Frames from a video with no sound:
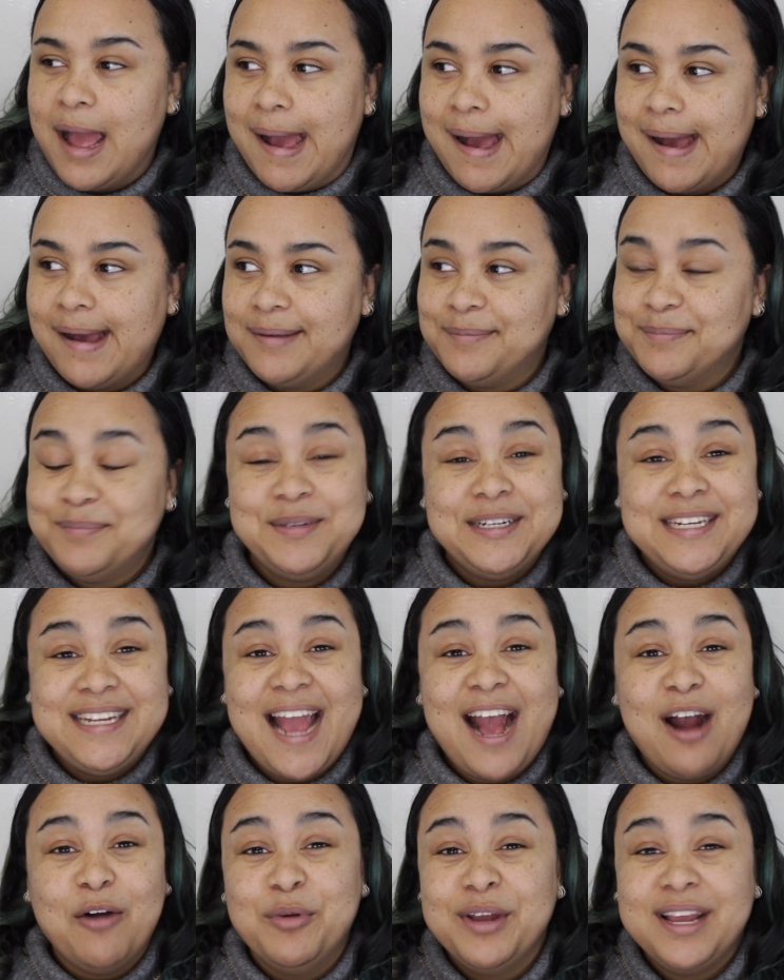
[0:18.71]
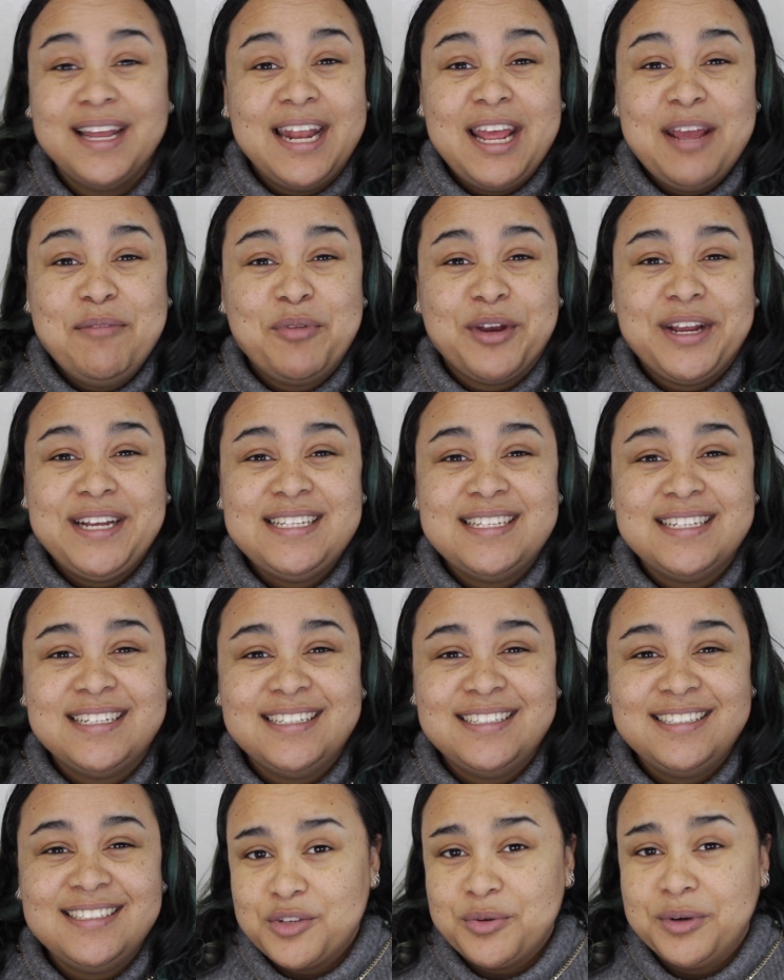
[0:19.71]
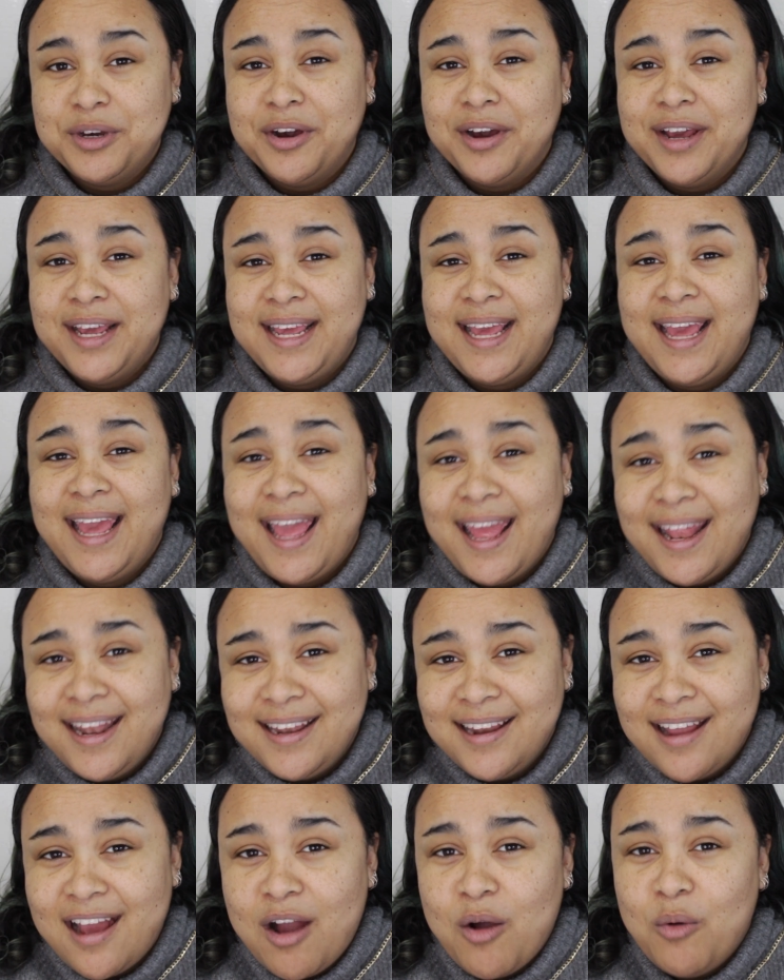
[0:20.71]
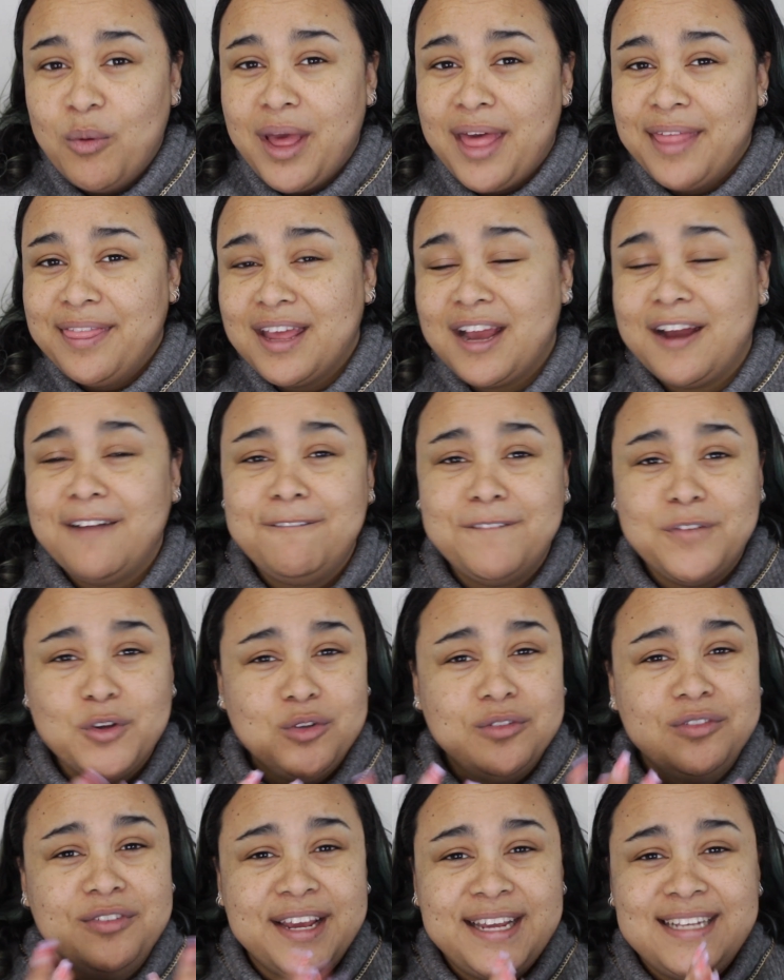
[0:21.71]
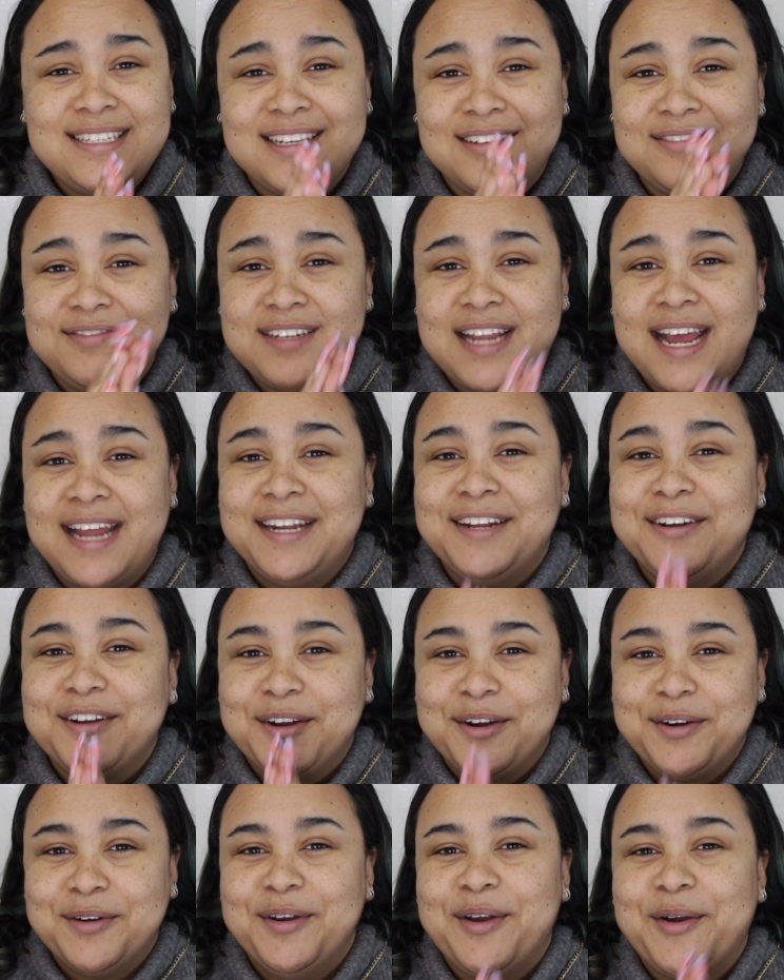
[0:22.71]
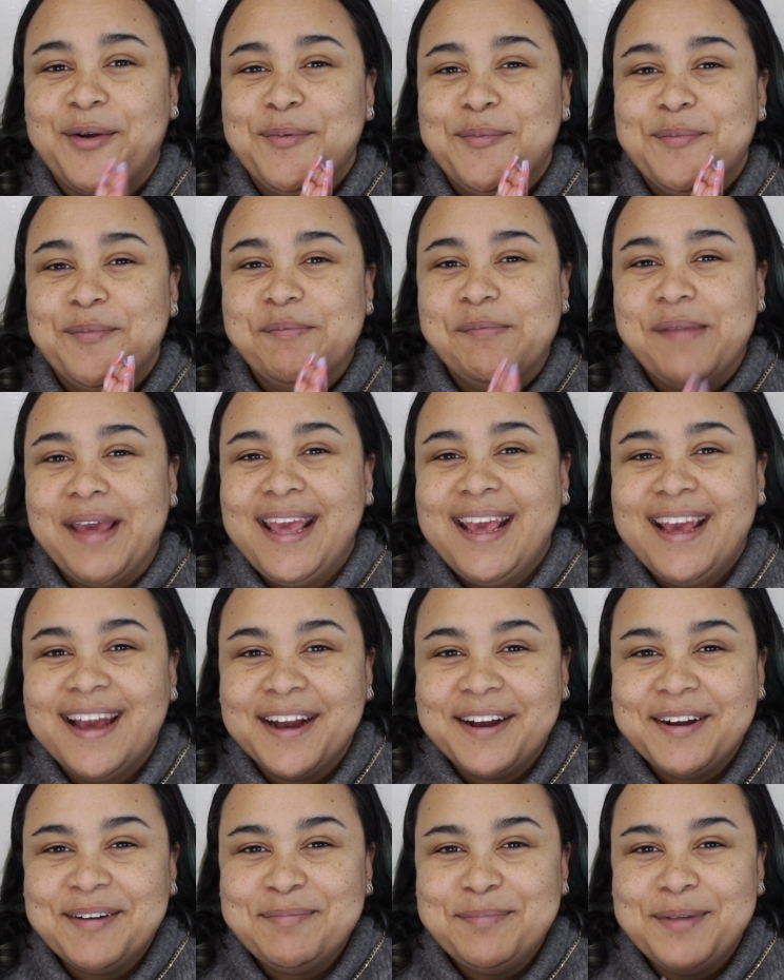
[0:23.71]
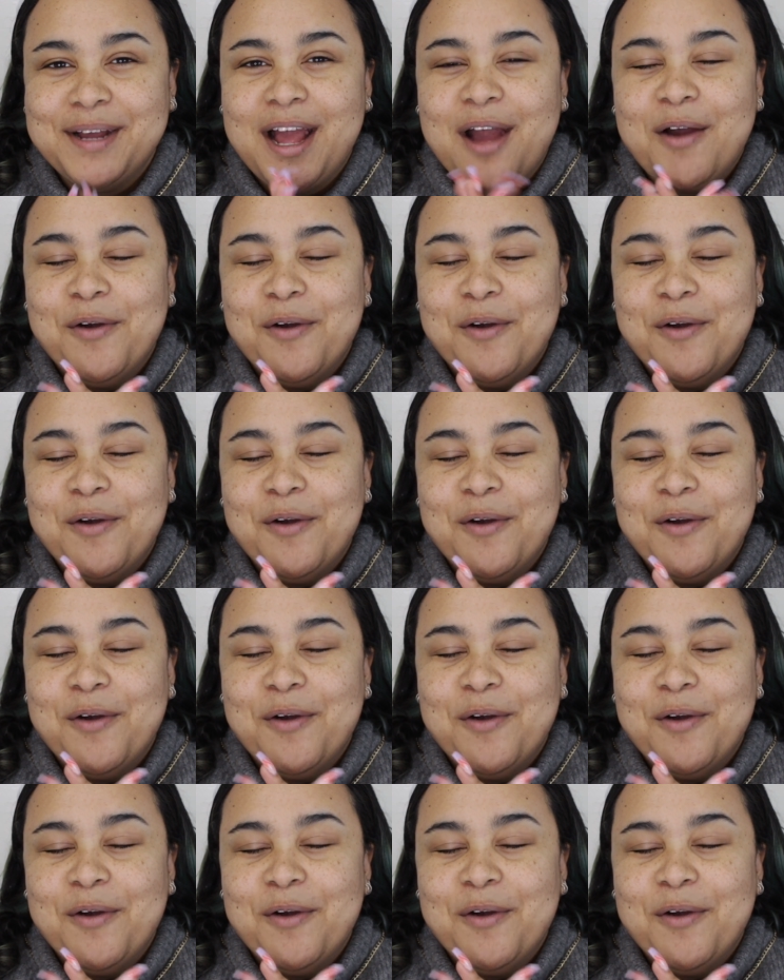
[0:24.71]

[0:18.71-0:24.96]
But yeah, we're gonna embrace it. So we're going in with a full face of Nana Coco makeup.